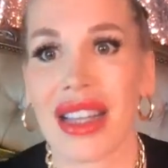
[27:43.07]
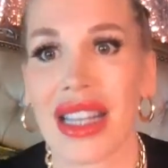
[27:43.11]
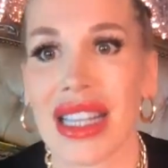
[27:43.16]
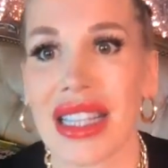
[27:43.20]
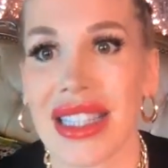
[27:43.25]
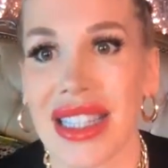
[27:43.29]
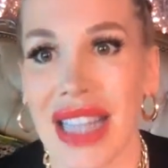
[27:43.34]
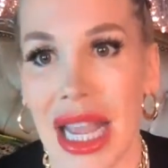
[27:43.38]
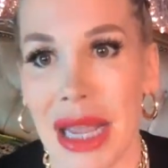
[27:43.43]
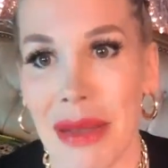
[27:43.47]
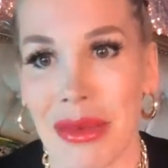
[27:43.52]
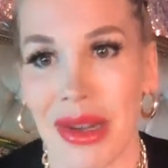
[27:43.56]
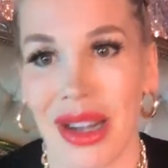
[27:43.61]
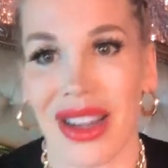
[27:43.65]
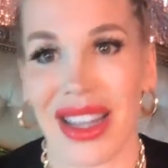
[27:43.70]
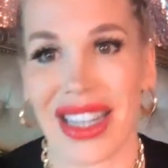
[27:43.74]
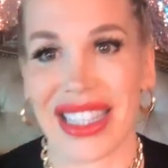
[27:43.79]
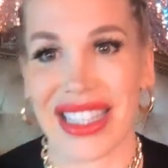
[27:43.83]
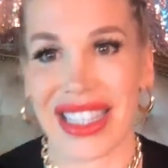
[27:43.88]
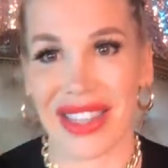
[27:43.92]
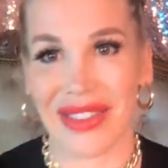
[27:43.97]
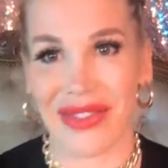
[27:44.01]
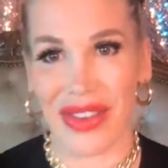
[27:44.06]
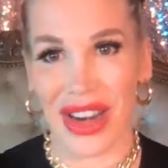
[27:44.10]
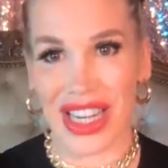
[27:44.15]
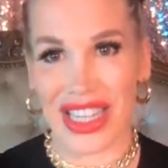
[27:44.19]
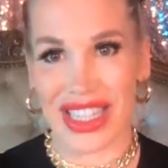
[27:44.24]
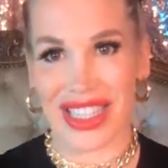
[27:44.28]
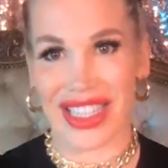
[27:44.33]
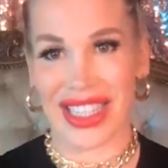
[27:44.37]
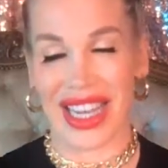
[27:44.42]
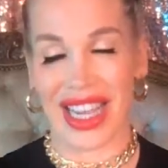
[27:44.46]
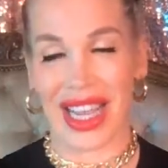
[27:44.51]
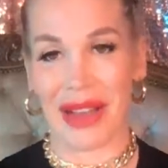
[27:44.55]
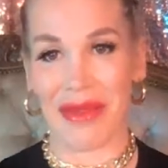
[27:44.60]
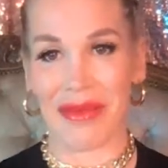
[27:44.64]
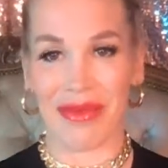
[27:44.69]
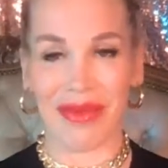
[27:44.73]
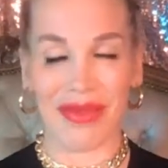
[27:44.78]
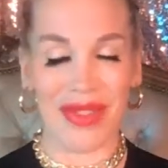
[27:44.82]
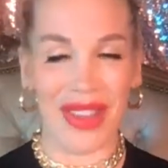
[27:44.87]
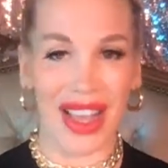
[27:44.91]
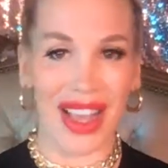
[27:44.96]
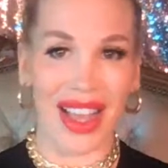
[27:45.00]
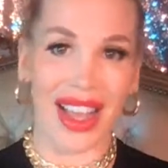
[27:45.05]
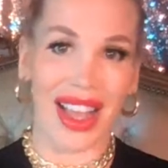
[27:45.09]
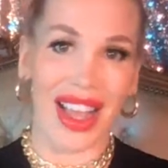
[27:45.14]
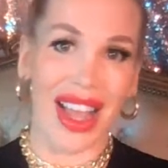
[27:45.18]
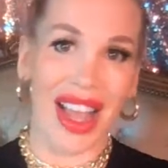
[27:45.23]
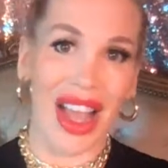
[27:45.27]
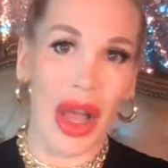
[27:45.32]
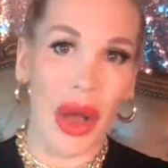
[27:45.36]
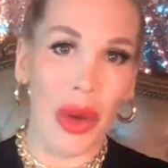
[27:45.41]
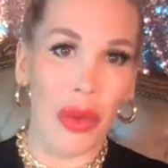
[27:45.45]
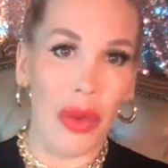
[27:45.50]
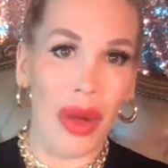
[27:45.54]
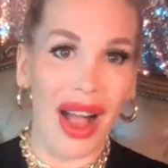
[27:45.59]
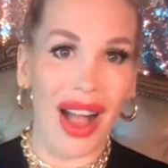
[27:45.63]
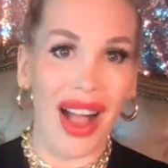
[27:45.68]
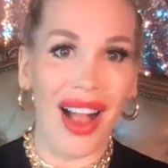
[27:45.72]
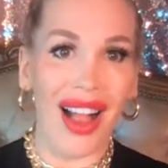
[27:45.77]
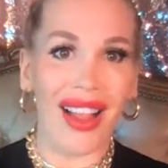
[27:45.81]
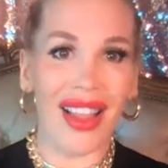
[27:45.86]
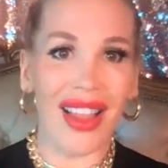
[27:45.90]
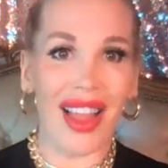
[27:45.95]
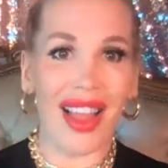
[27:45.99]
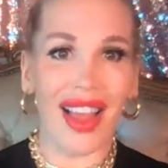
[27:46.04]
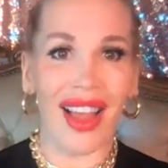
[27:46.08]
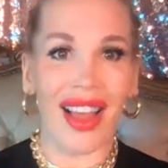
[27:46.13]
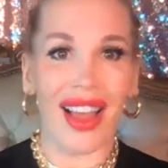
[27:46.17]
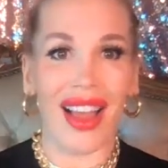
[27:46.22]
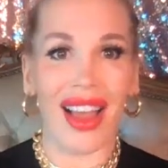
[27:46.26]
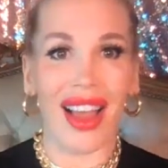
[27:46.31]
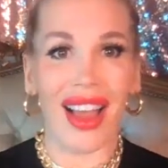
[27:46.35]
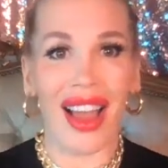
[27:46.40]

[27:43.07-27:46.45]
stabilizing friendship? Well,